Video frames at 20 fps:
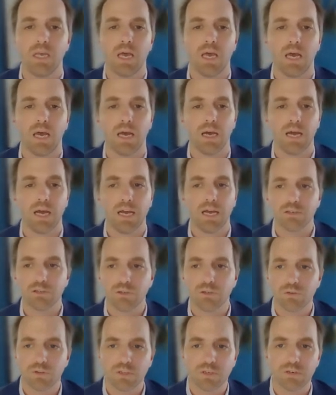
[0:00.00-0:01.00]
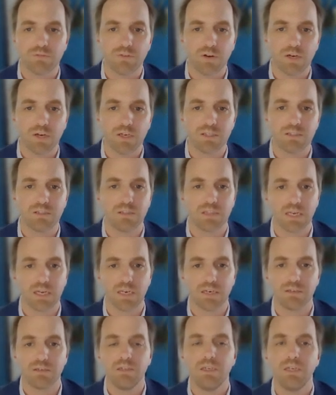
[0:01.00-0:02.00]
hashed on the device and
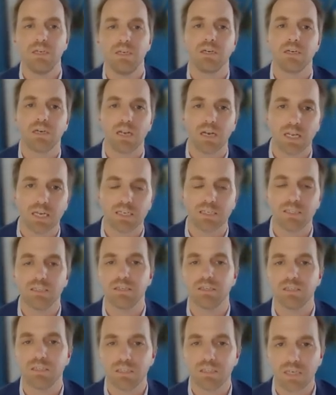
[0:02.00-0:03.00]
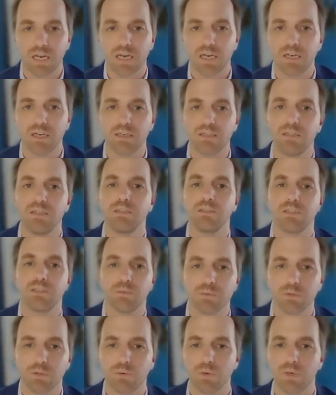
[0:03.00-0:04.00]
then collected and shared
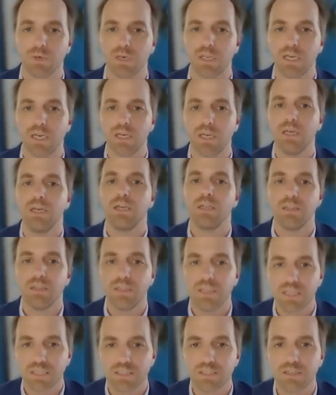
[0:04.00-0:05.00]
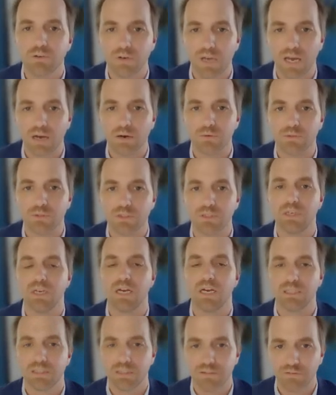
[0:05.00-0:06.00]
subsequently. This still counts
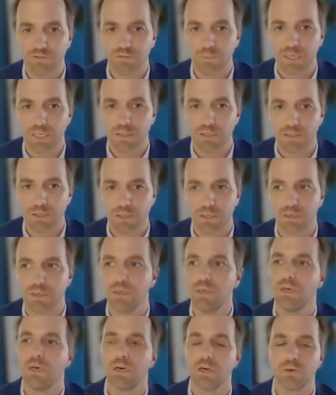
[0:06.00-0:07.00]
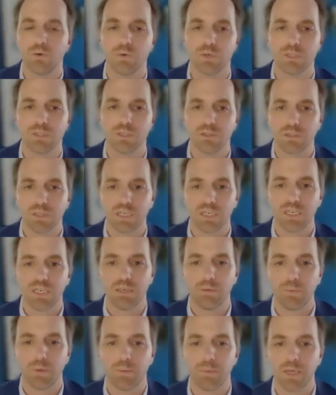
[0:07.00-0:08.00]
as information according to the
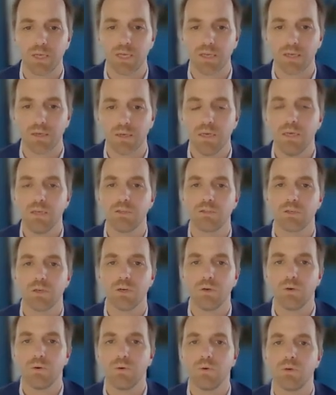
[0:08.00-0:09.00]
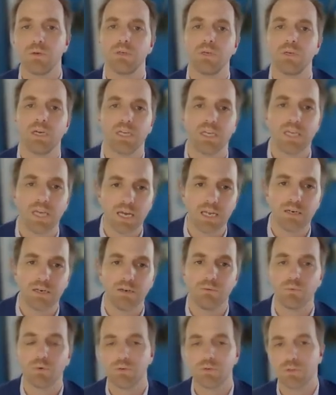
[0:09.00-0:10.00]
EDPB. So
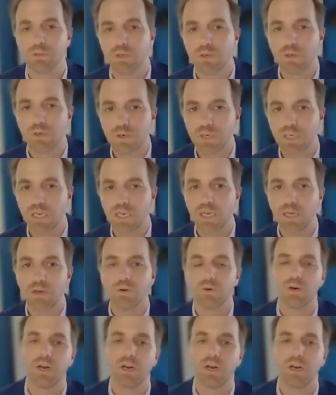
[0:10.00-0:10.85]
again, whether it's a cookie or a